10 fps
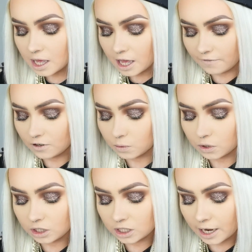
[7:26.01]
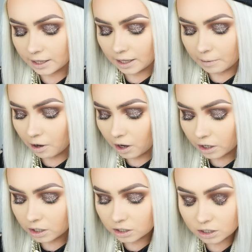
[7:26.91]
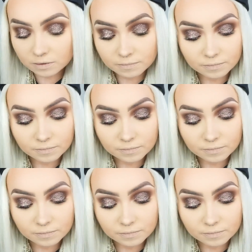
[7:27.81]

if you want to check them out.